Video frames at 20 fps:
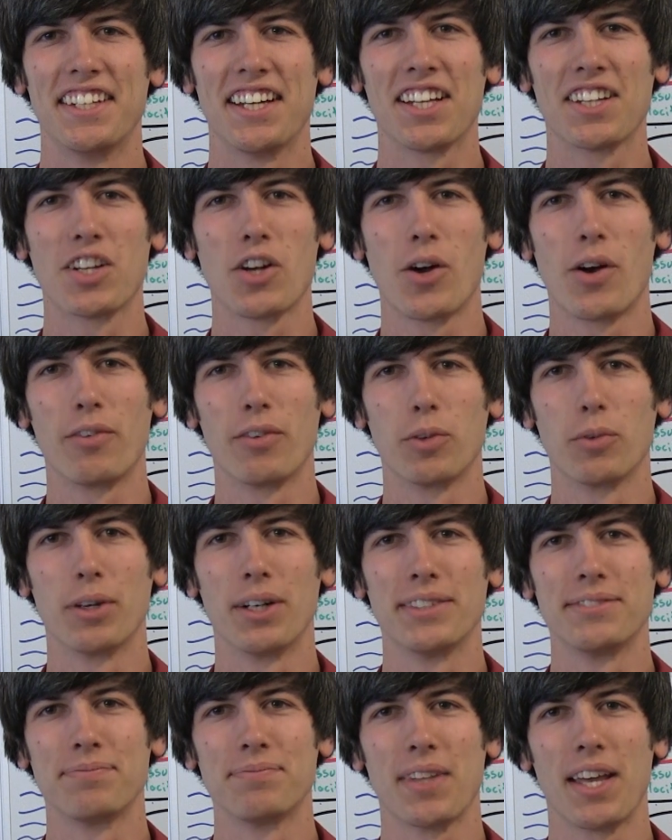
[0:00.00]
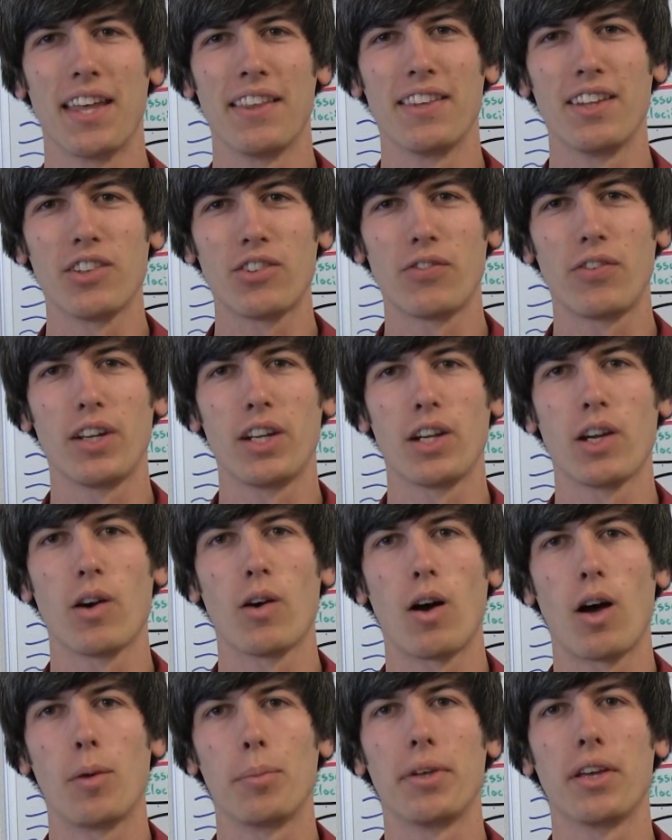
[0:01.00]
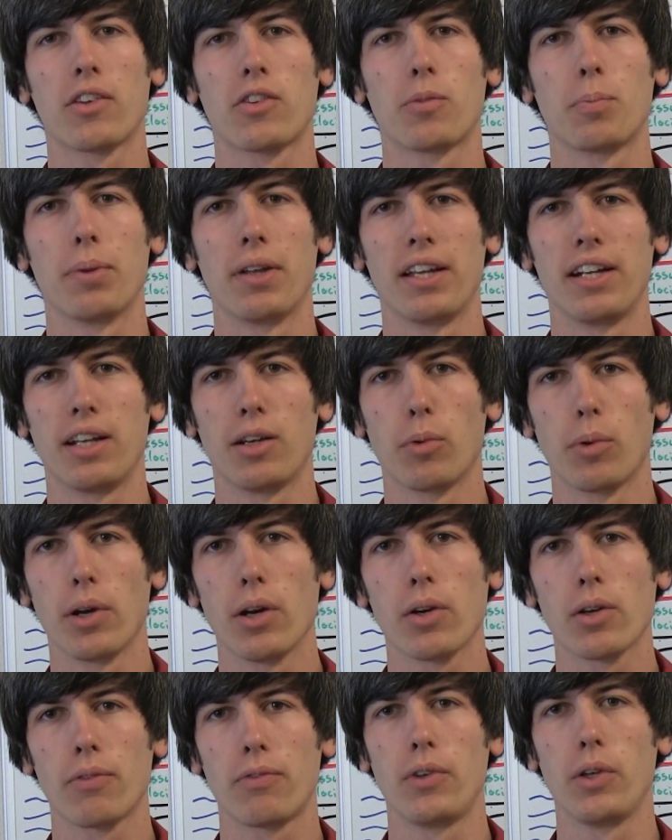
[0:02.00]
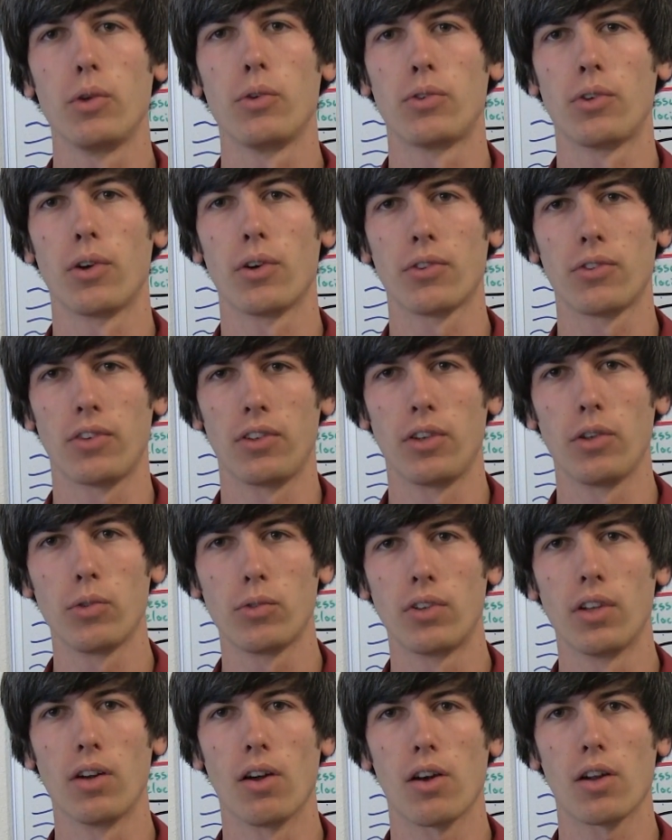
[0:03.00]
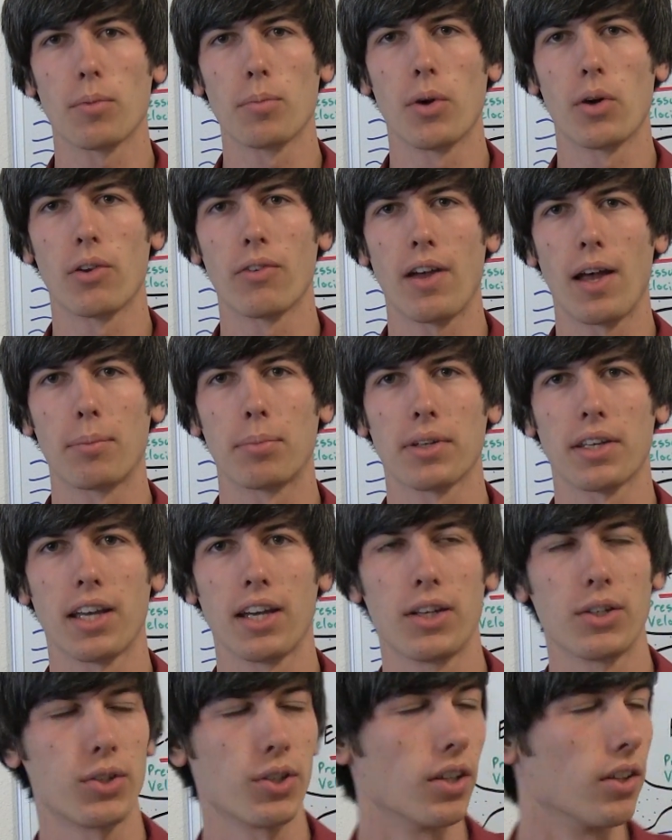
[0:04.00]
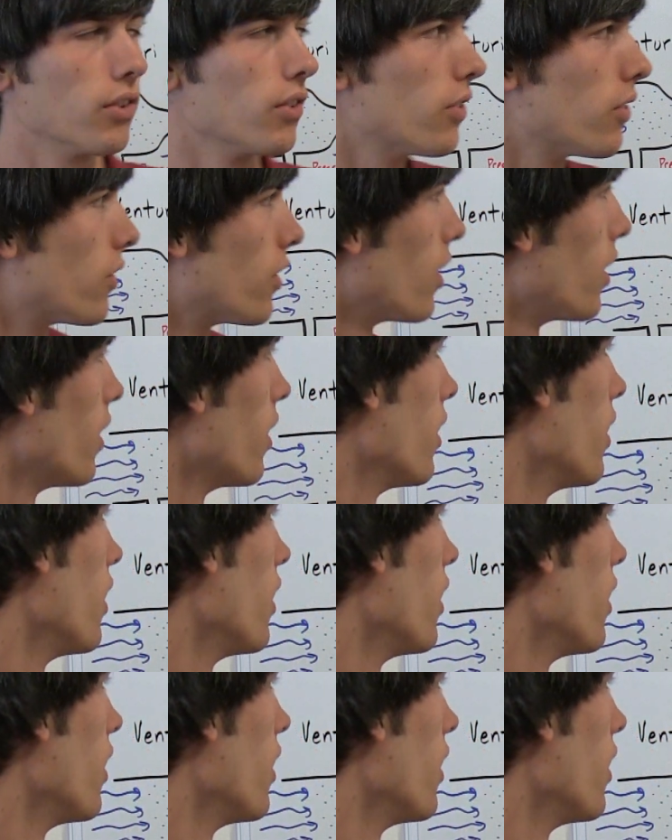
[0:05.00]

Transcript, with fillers: Hello everyone! In this video I'll be explaining rear diffusers used in automotive applications.